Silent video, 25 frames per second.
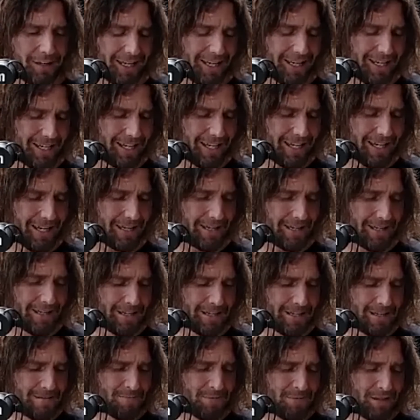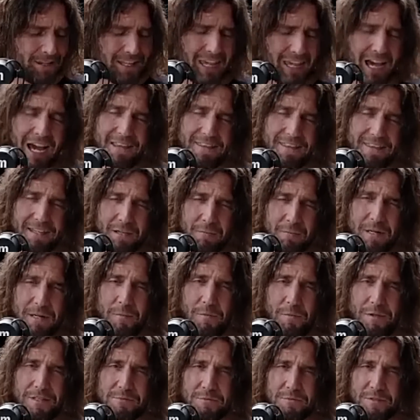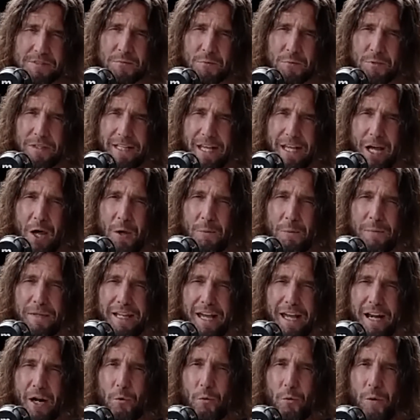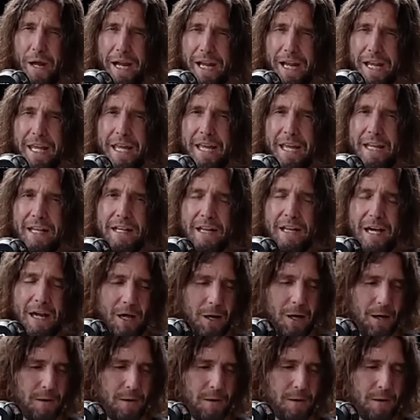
And yeah, I think minimalism just really helped me kind of rein in